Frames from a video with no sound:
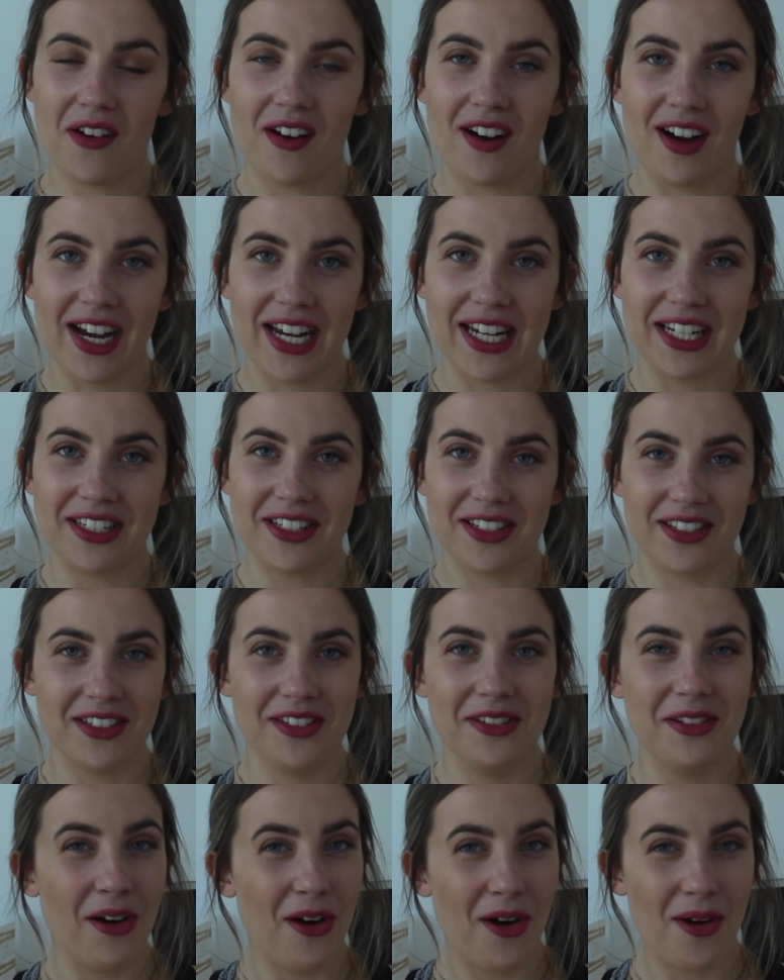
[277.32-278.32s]
I'm
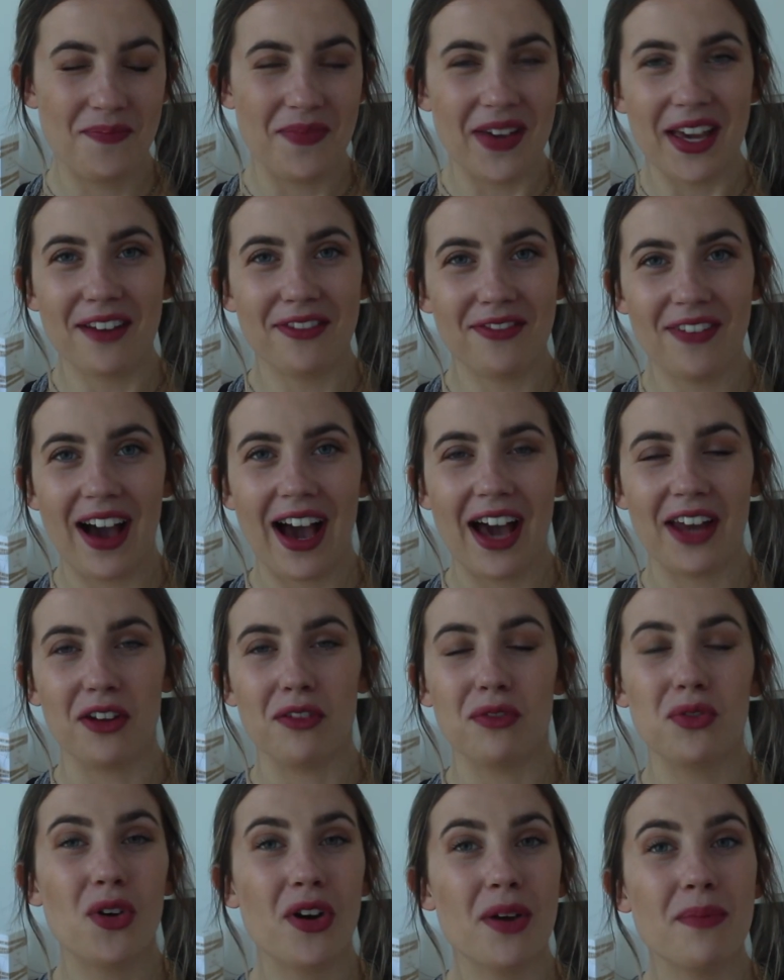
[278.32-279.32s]
not a big fan
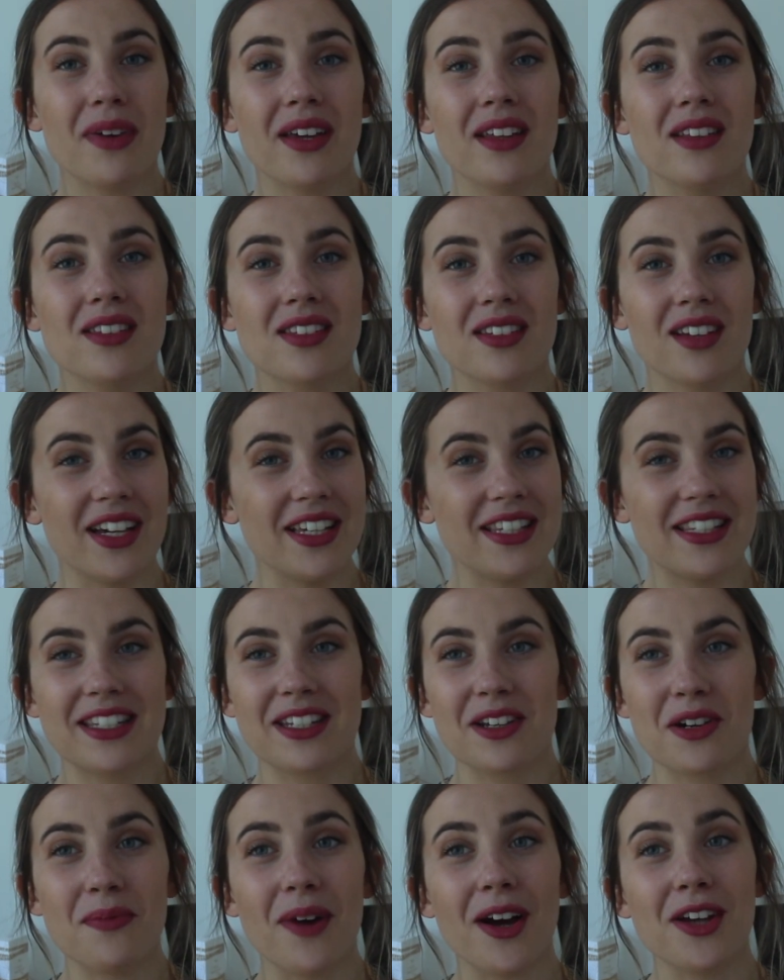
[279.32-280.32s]
of ointments, I
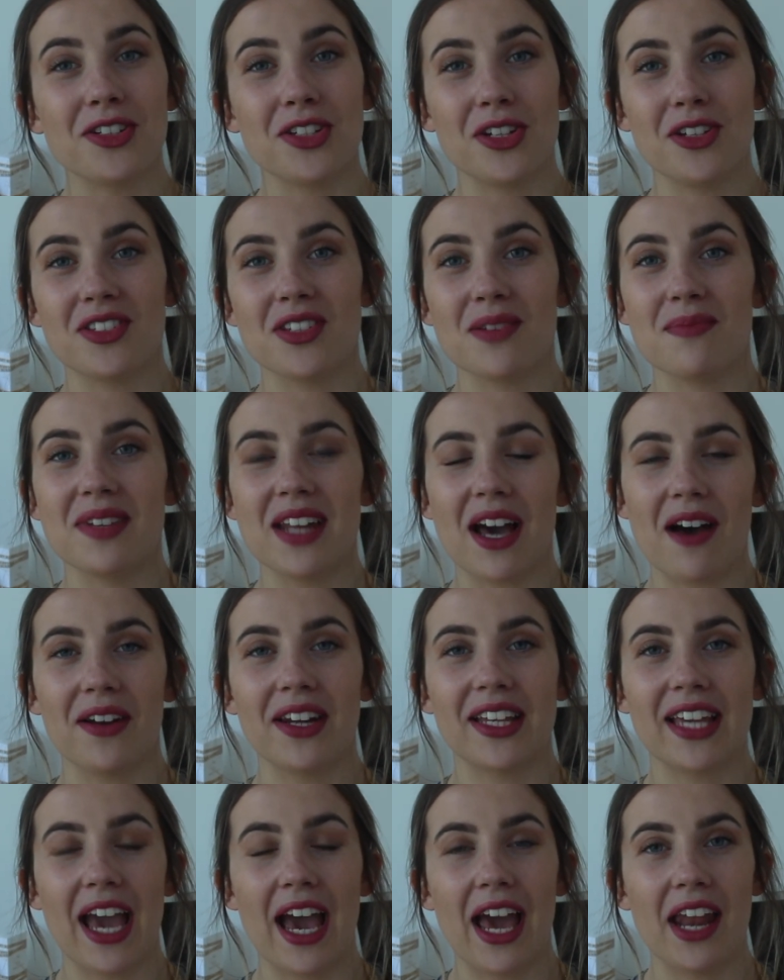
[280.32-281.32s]
still must use them now
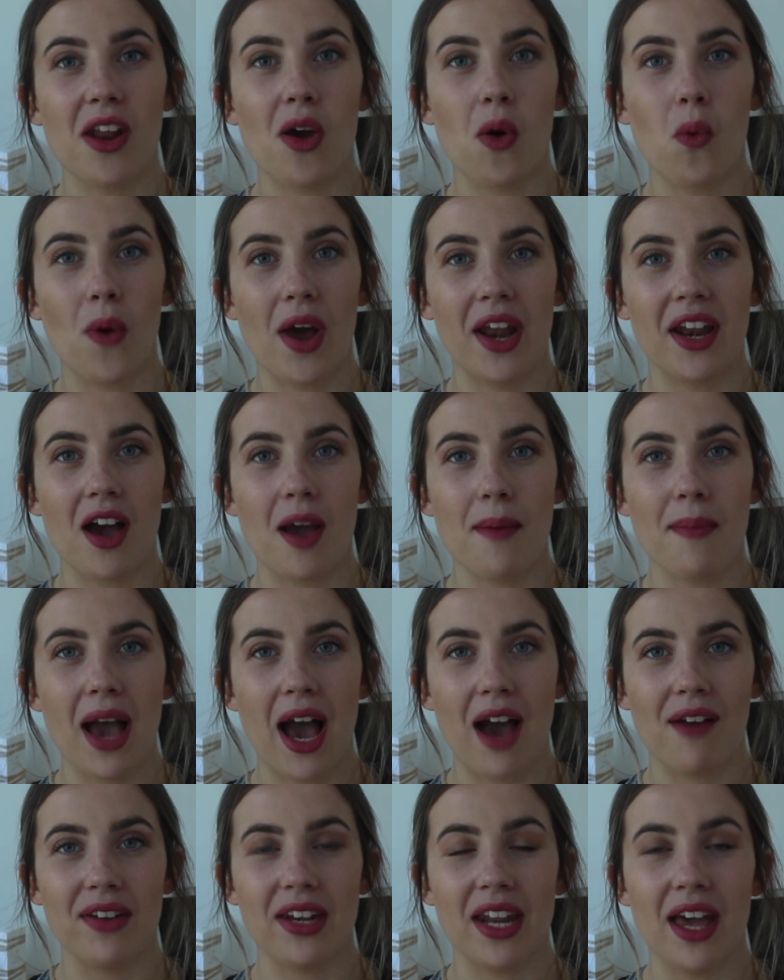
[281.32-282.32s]
and again when I'm
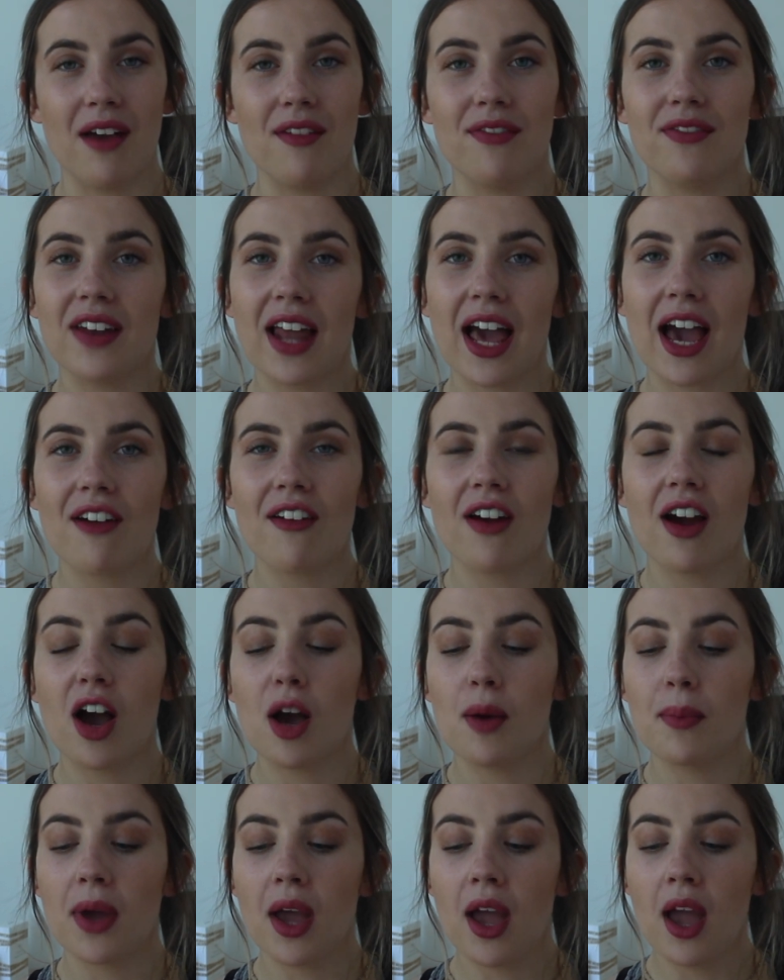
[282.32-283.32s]
having a
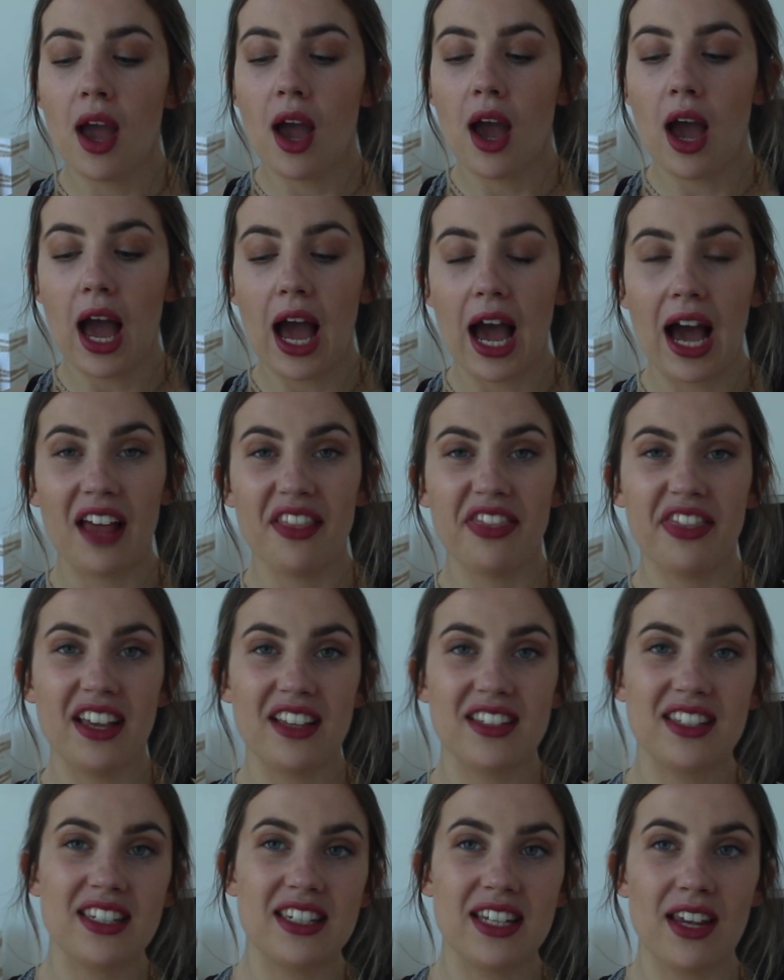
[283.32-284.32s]
flare-up, and
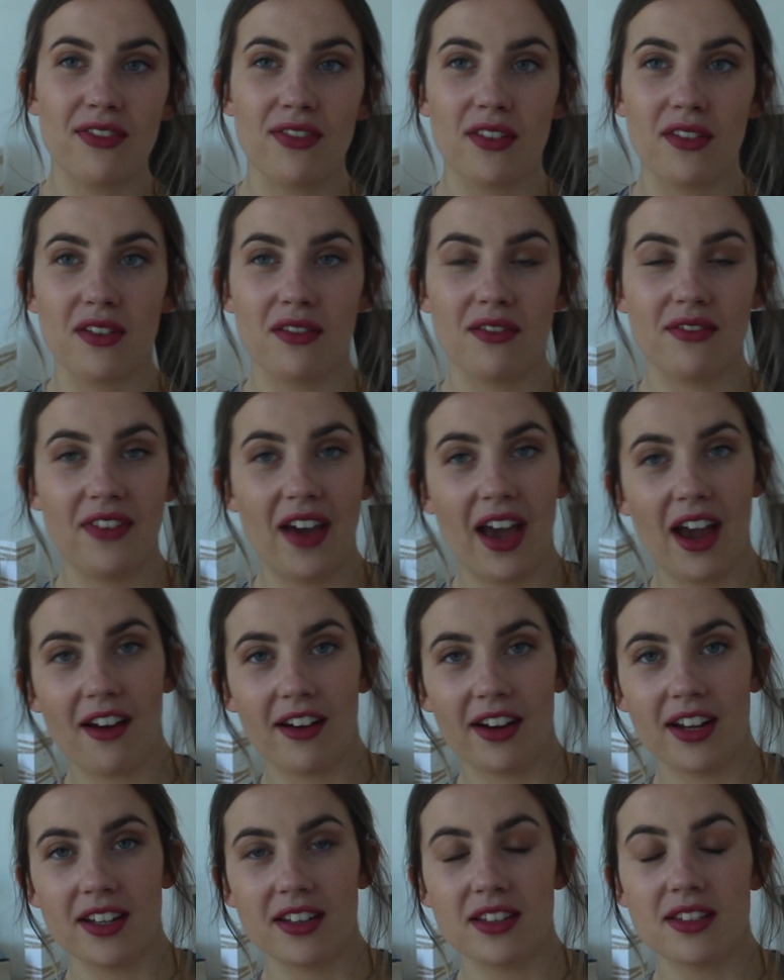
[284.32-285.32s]
there's different
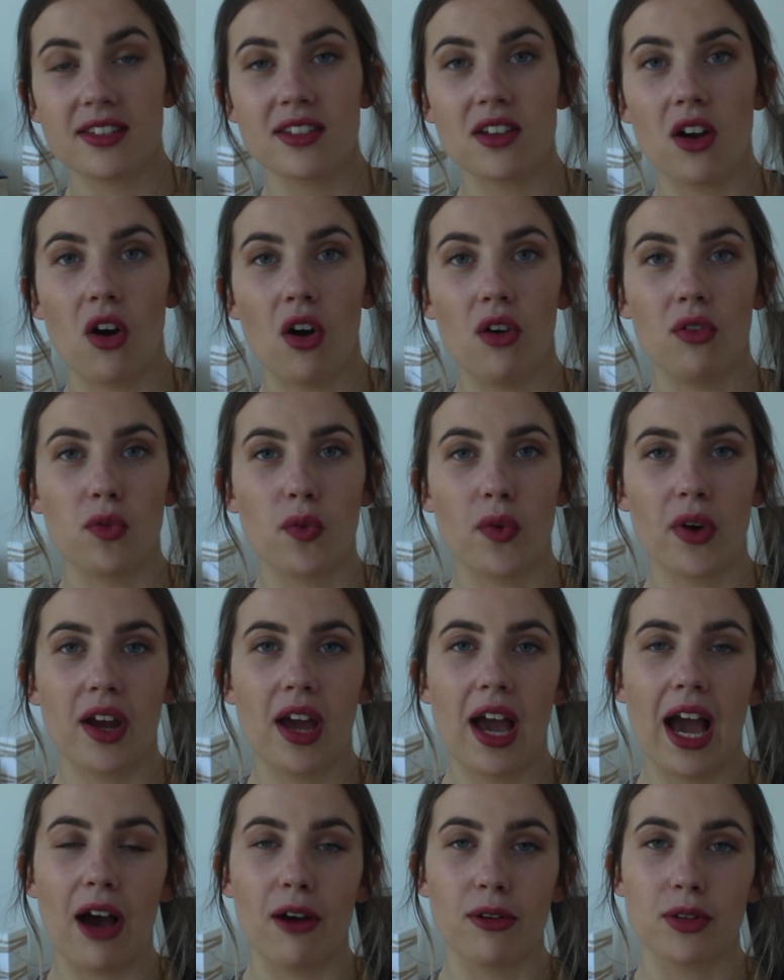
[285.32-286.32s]
variants of
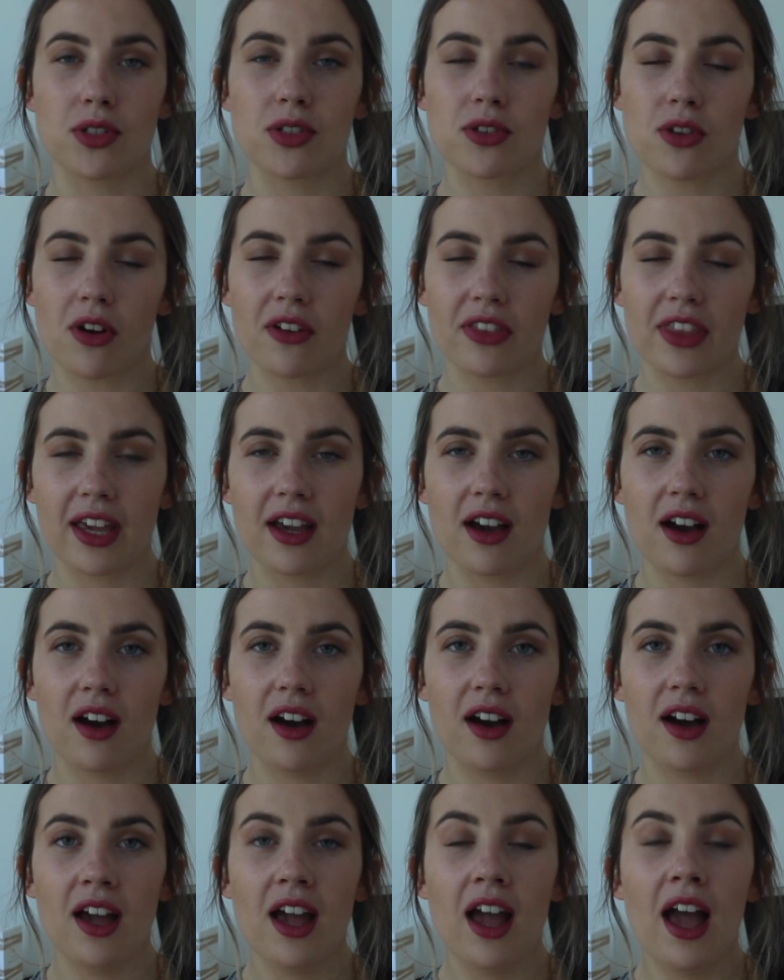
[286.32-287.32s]
how strong they
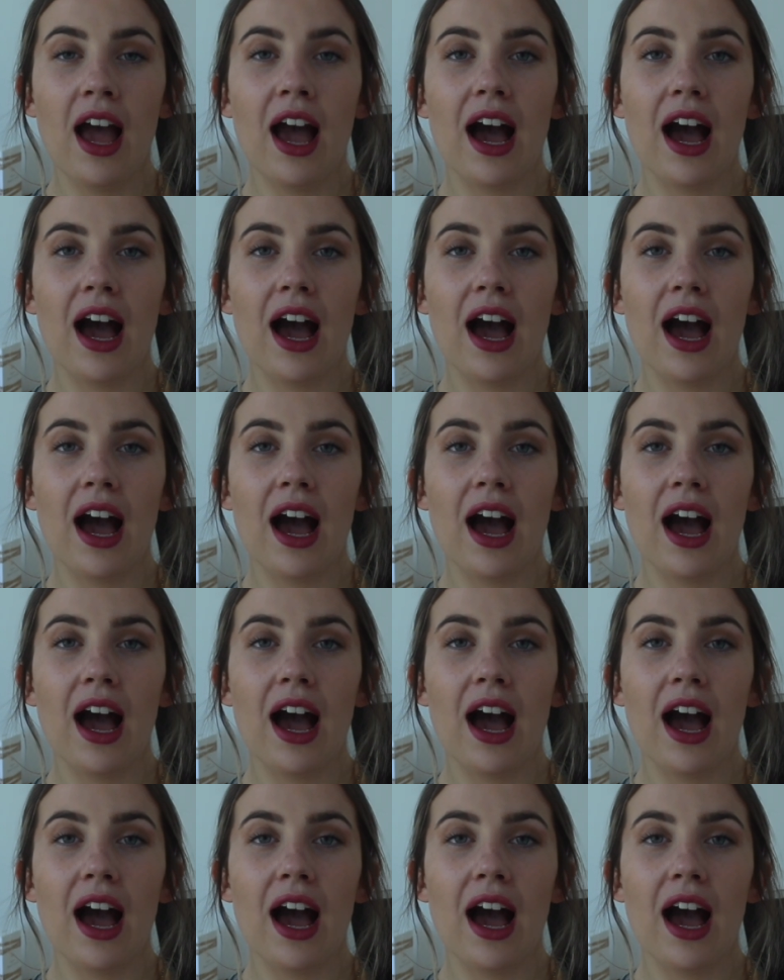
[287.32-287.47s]
are.